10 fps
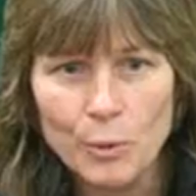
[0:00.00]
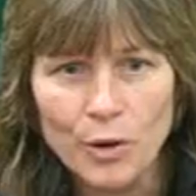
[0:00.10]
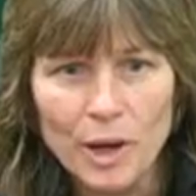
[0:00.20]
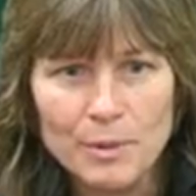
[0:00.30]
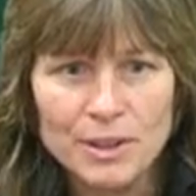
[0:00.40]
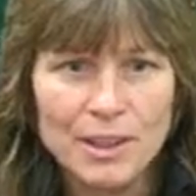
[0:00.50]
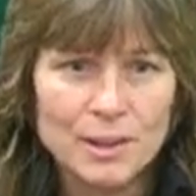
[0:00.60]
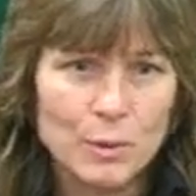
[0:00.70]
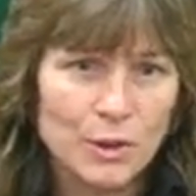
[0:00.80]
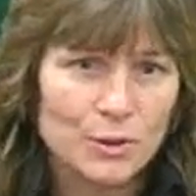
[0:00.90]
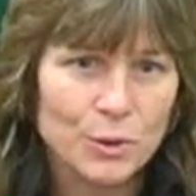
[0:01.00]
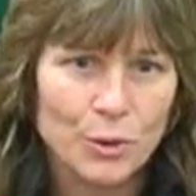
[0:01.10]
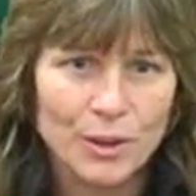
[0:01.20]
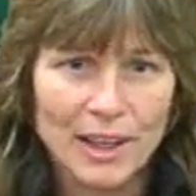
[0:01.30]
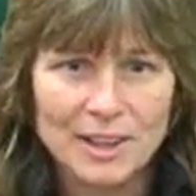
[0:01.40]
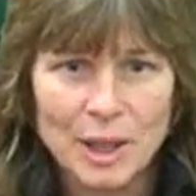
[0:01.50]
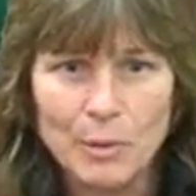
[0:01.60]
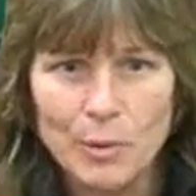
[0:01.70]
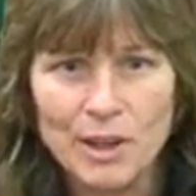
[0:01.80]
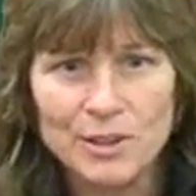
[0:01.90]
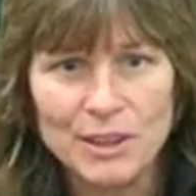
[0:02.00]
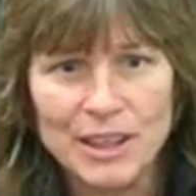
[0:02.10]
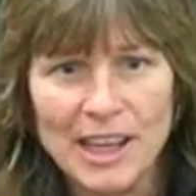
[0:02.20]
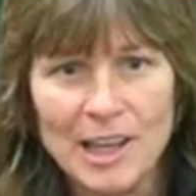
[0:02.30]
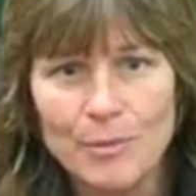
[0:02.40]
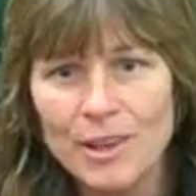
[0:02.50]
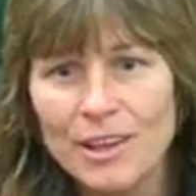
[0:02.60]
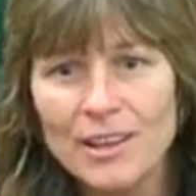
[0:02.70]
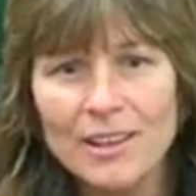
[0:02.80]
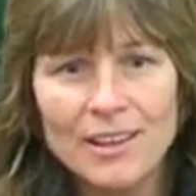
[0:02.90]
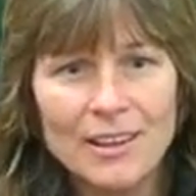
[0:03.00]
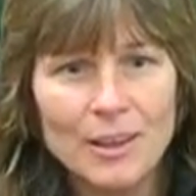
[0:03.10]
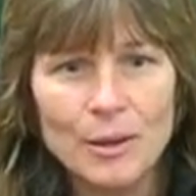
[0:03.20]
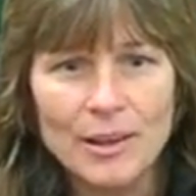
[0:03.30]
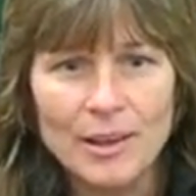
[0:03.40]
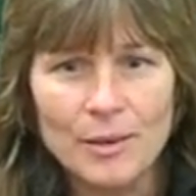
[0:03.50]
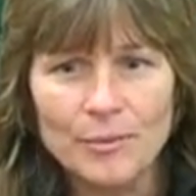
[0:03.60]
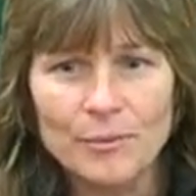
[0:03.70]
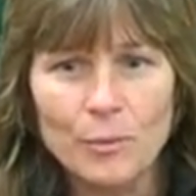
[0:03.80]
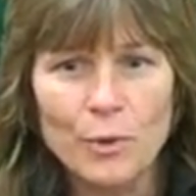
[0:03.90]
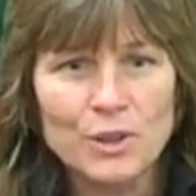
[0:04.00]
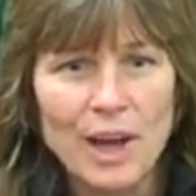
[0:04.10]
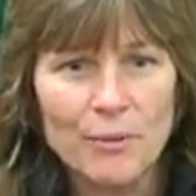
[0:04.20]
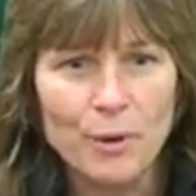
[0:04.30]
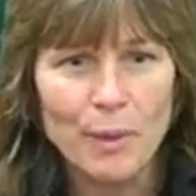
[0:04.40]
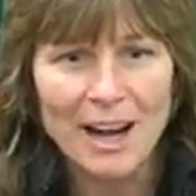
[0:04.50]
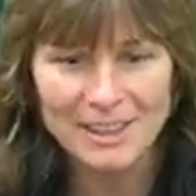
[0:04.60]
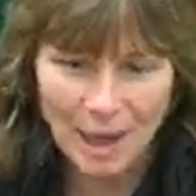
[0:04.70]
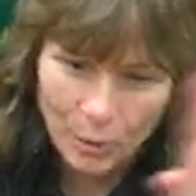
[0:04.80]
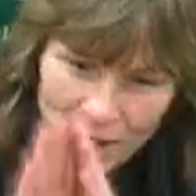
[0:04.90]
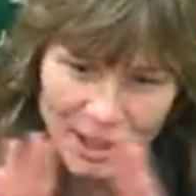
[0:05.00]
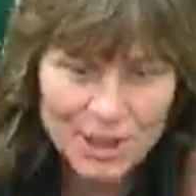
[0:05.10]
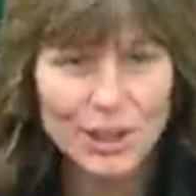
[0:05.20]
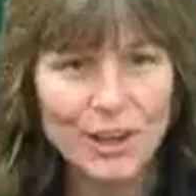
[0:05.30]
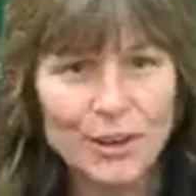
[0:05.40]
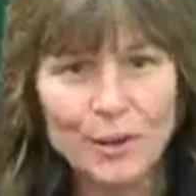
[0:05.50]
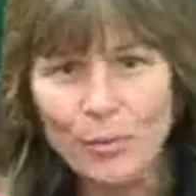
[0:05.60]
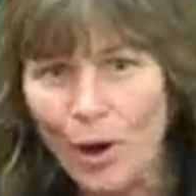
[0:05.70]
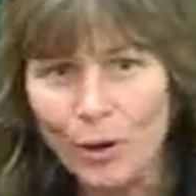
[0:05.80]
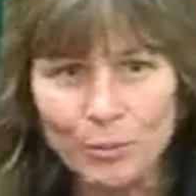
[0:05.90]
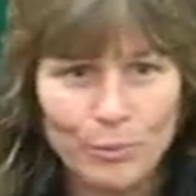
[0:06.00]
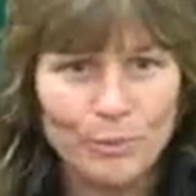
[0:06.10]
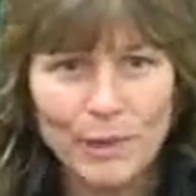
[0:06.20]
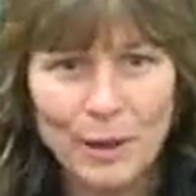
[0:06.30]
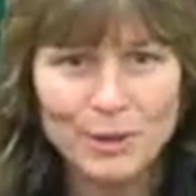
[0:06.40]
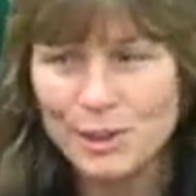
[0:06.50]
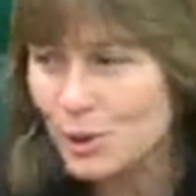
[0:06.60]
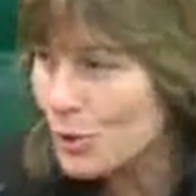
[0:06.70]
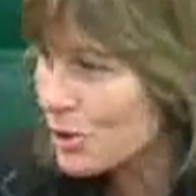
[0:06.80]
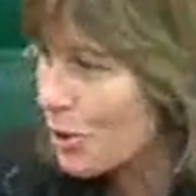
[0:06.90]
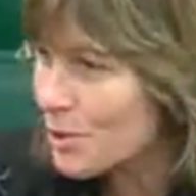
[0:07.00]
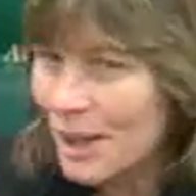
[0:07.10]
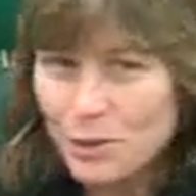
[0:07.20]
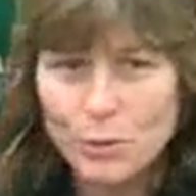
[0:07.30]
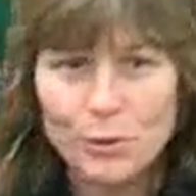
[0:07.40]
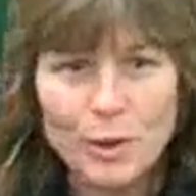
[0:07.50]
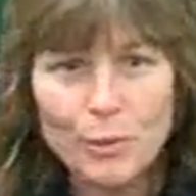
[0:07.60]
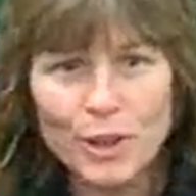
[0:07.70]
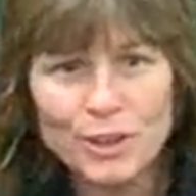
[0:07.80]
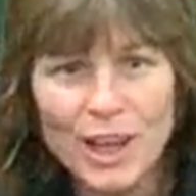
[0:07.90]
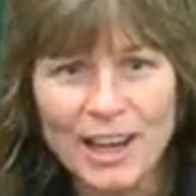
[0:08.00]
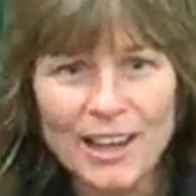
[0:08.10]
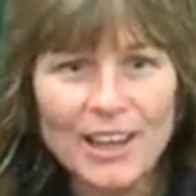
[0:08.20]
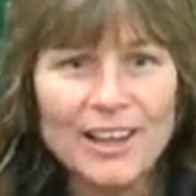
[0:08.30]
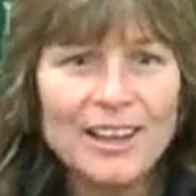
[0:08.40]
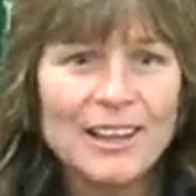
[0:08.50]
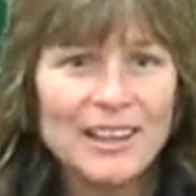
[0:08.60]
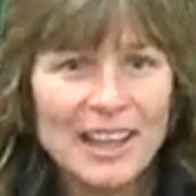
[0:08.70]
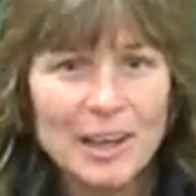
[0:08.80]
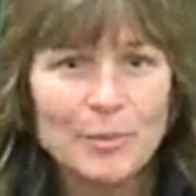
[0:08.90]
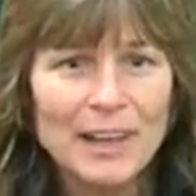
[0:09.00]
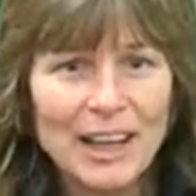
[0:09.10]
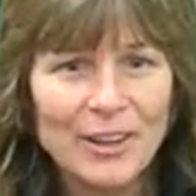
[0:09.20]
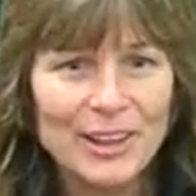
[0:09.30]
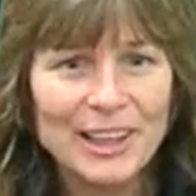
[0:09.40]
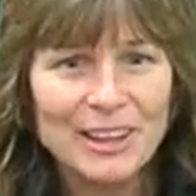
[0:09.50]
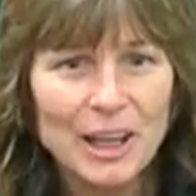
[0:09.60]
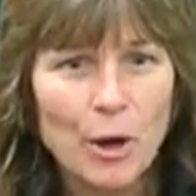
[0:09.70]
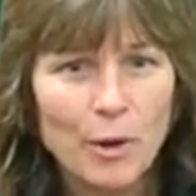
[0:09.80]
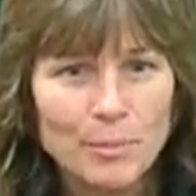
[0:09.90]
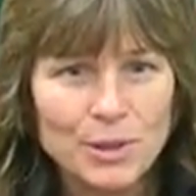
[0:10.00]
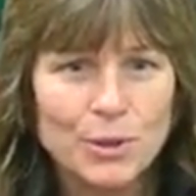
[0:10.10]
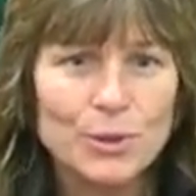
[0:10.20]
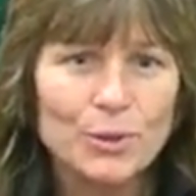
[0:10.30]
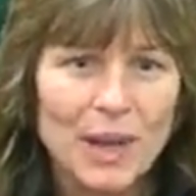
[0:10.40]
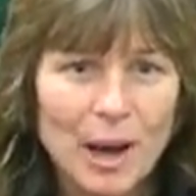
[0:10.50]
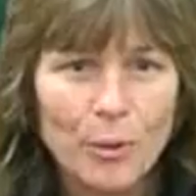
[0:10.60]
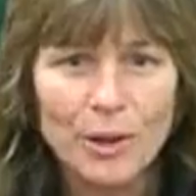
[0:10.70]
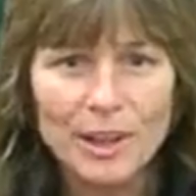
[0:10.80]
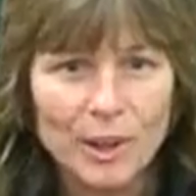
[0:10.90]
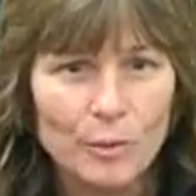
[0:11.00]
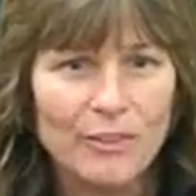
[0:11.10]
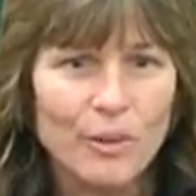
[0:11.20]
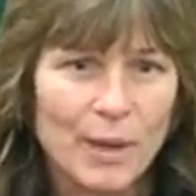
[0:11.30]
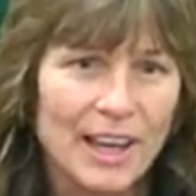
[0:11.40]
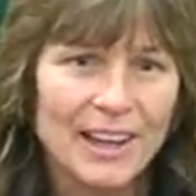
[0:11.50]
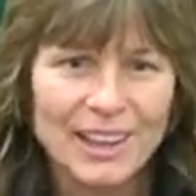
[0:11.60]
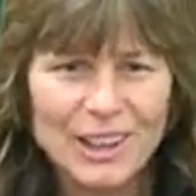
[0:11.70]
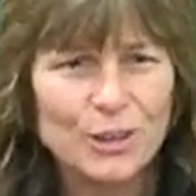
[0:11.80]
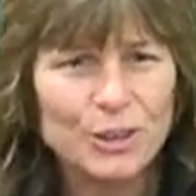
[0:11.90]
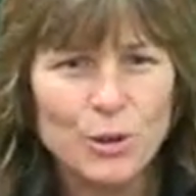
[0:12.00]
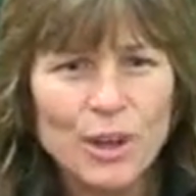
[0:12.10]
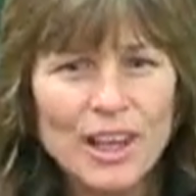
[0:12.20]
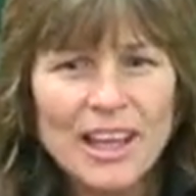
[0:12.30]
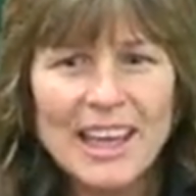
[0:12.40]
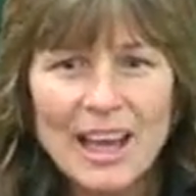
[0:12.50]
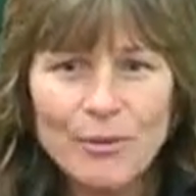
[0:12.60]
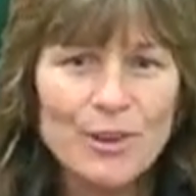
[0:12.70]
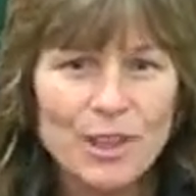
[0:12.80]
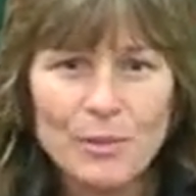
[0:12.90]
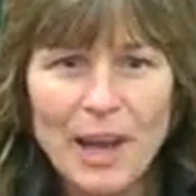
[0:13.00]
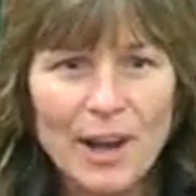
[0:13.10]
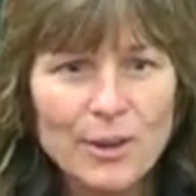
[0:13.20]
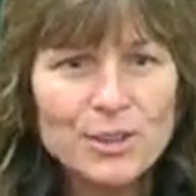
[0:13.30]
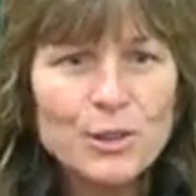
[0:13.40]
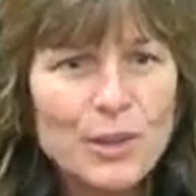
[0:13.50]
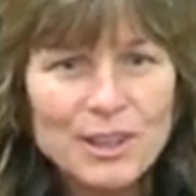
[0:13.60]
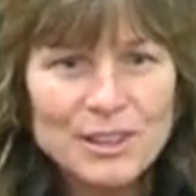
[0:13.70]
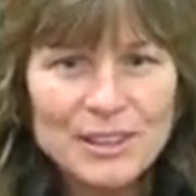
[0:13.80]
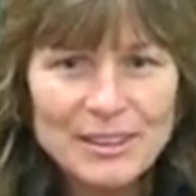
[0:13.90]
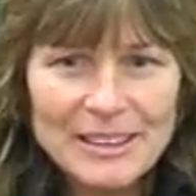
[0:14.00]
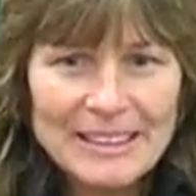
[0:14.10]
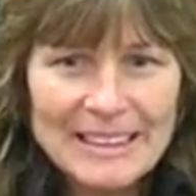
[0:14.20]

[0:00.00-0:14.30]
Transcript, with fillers: we're up 6. We don't score the last couple minutes of the game. We try for a box out. We hit each other. Ball bounces loose, goes out to a three-point shot. They end up nailing it. They go up 2. Now we're in a little bit of a panic. You know, so everything matters to us, and